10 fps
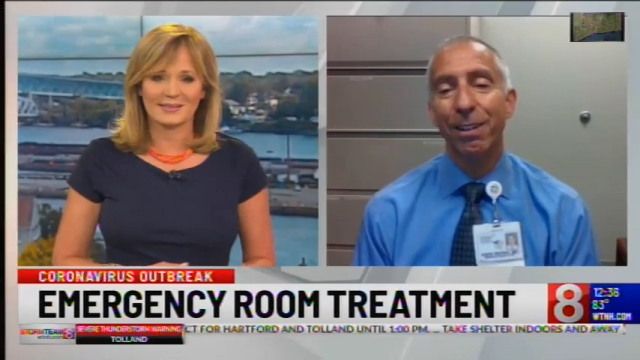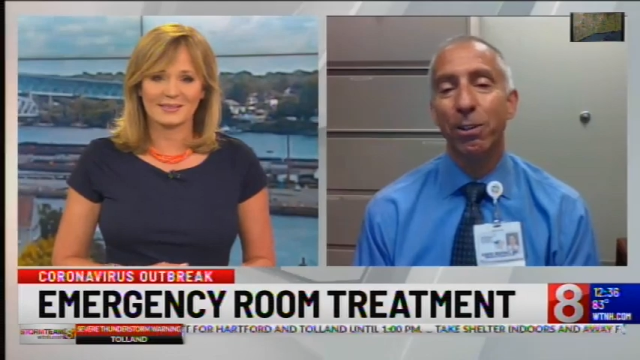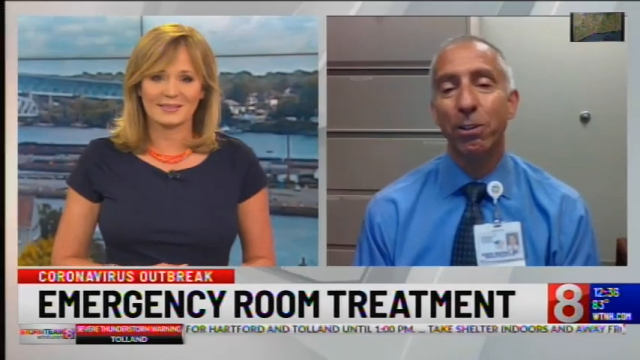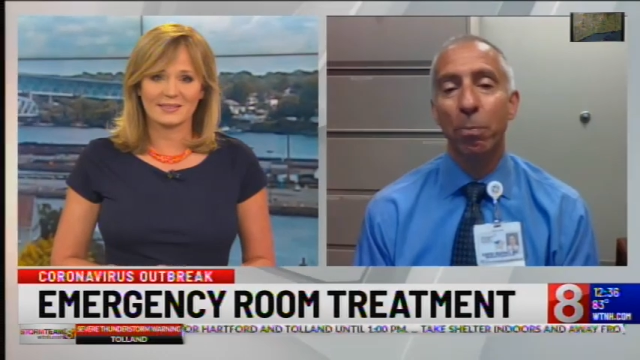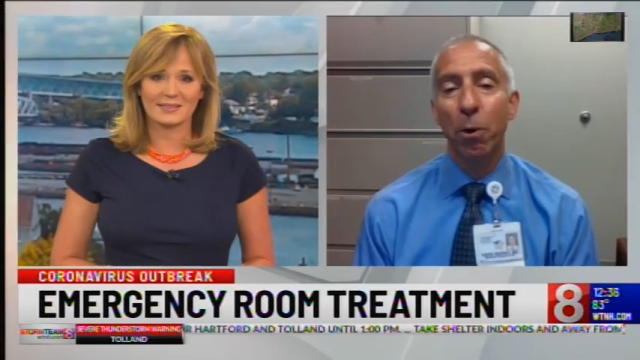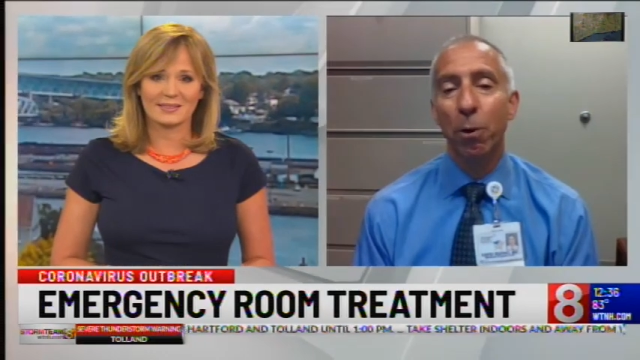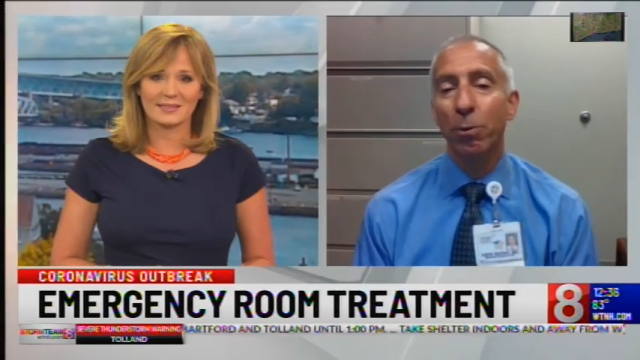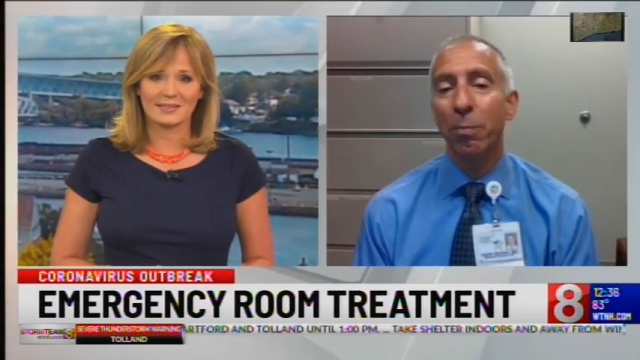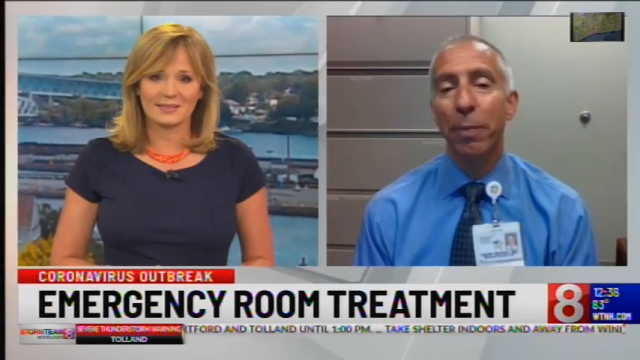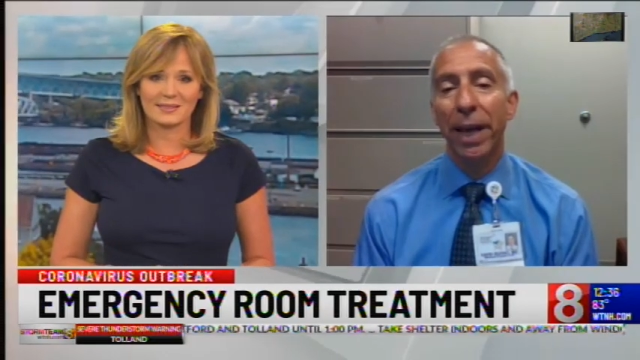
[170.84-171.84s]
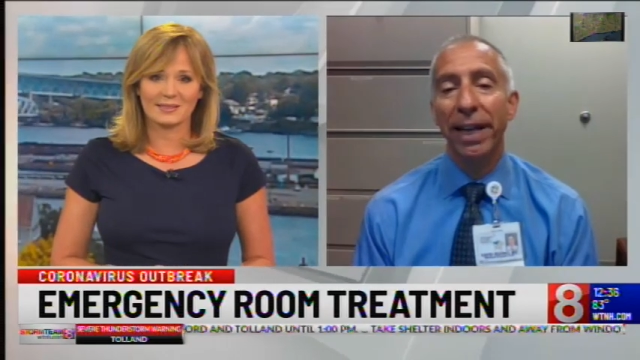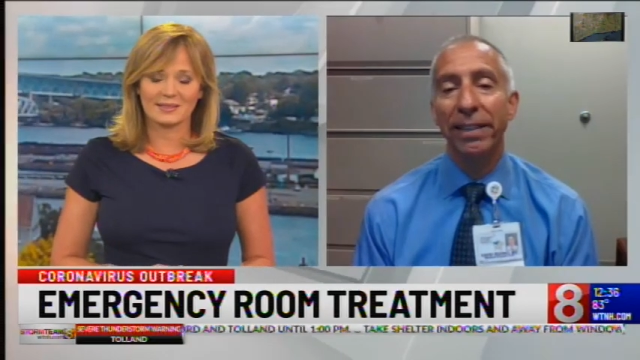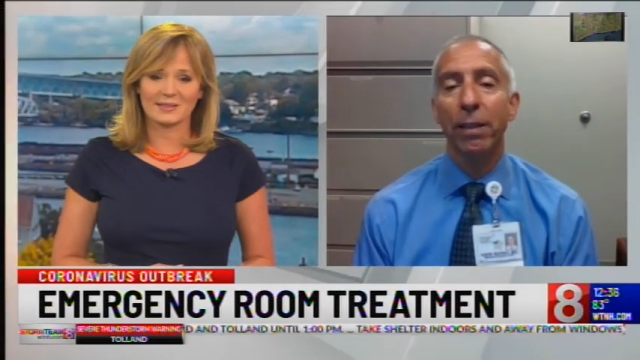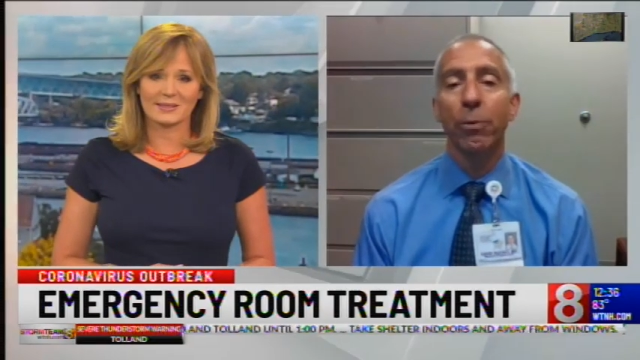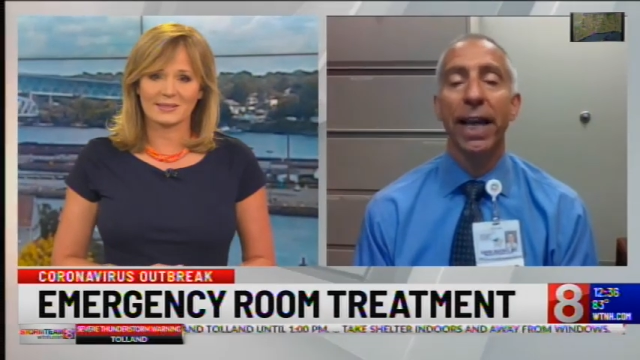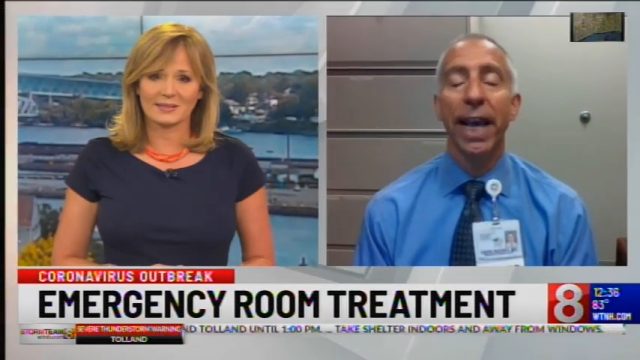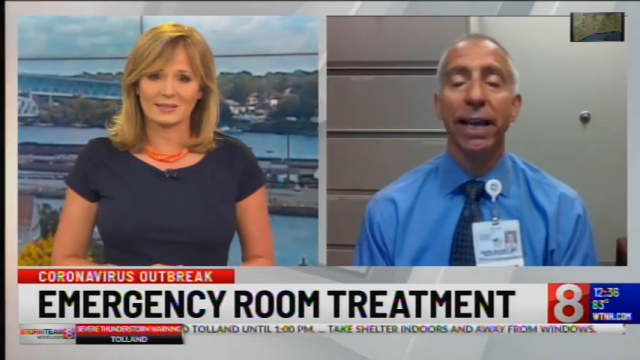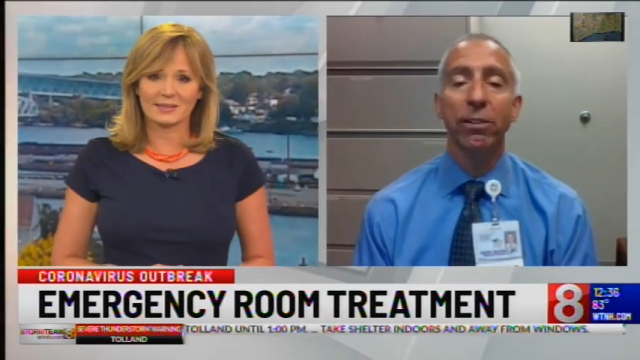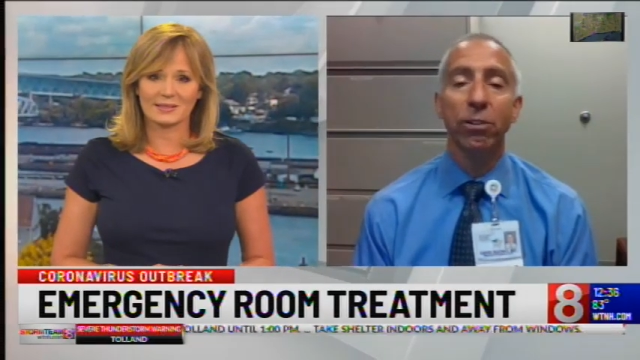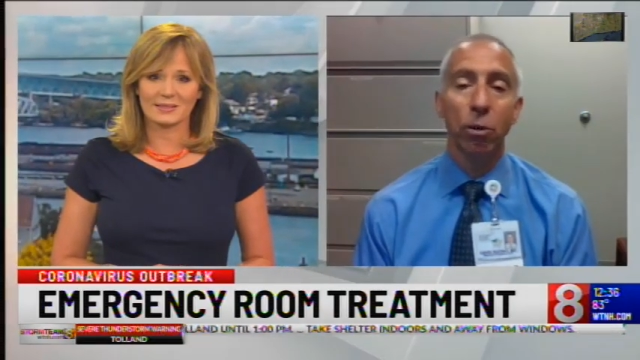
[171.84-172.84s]
Speaker 1: the support was amazing. We
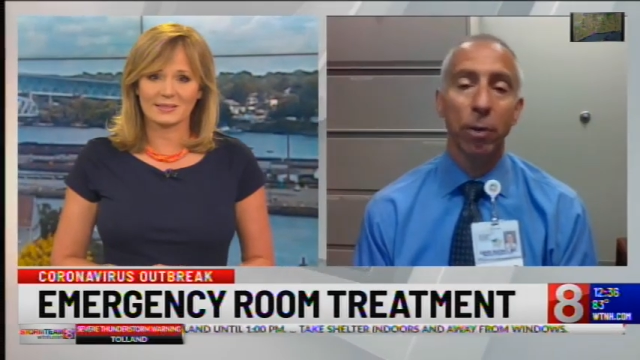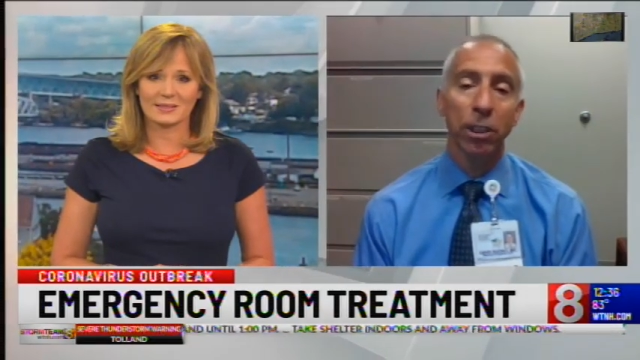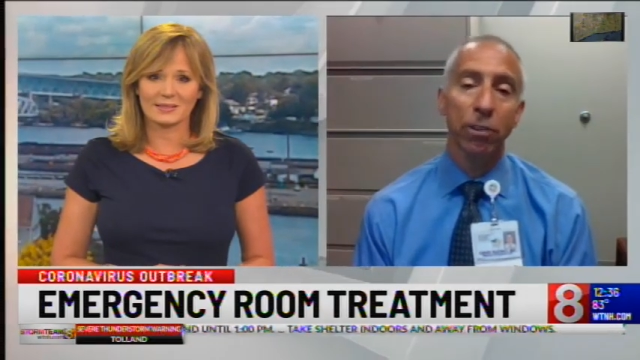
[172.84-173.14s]
had so much